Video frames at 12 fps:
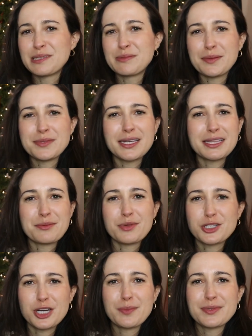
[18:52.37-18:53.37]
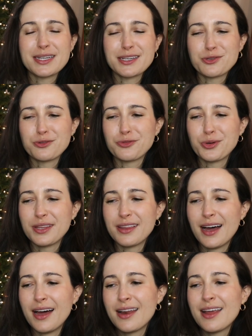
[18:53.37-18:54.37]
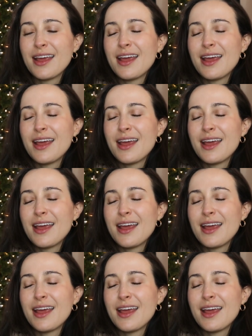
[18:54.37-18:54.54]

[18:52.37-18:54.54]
Sometimes I eat them with chopsticks to avoid that.